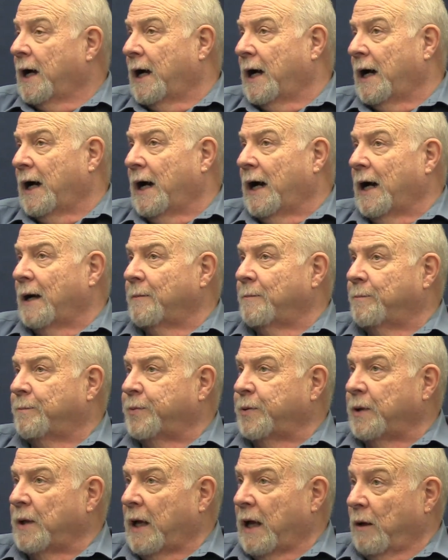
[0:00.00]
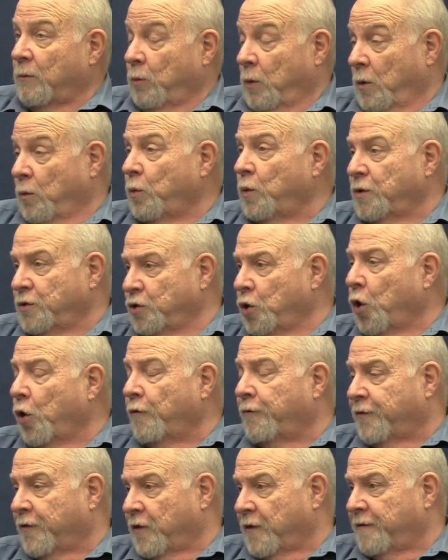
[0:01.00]
We'll know
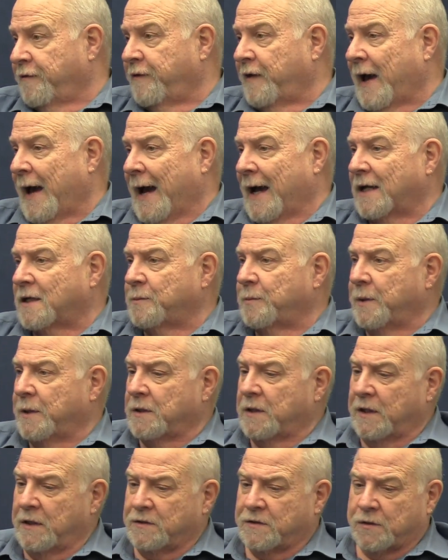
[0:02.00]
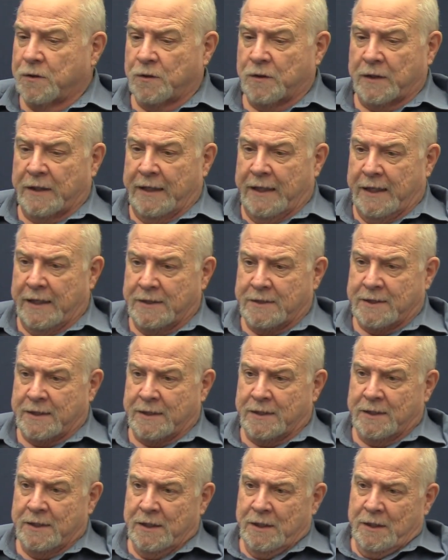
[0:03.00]
for a fact, but he certainly hinted,
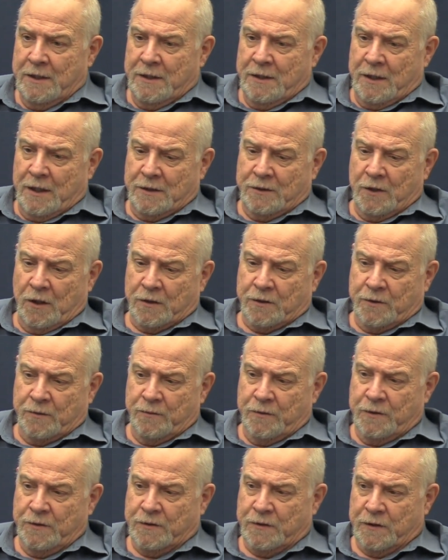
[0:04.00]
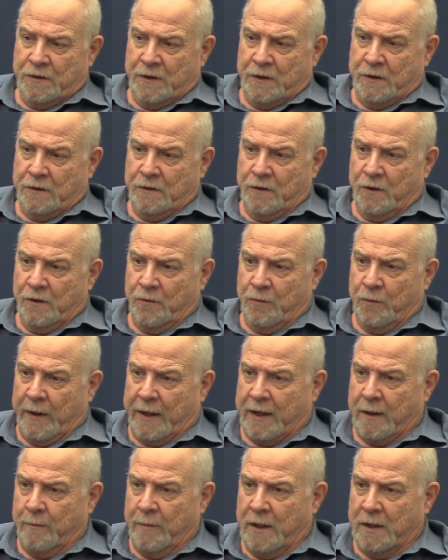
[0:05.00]
Dr. Roussin, that going to
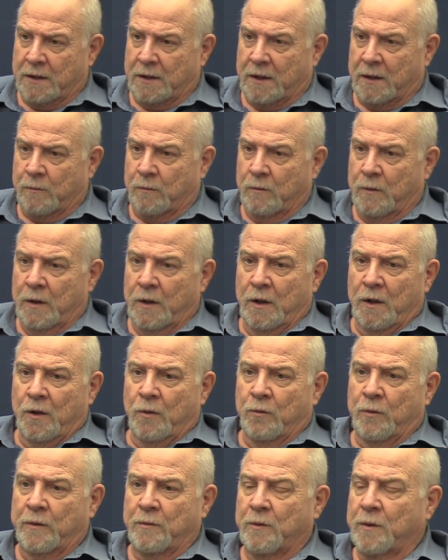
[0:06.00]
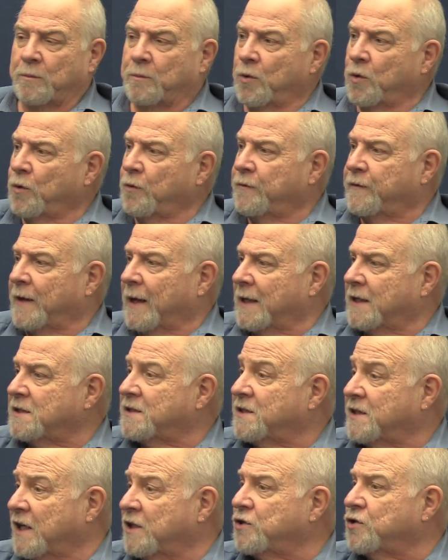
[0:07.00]
recommend that we remove that
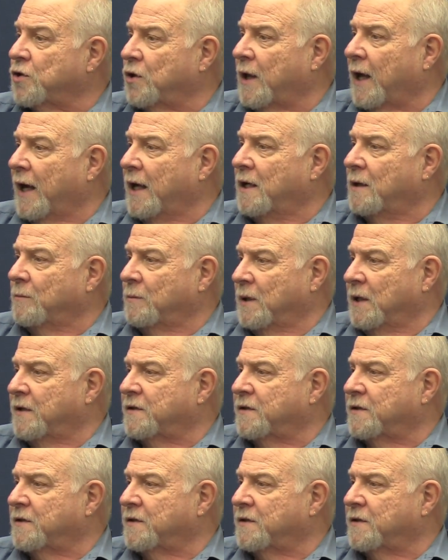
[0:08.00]
essential item list.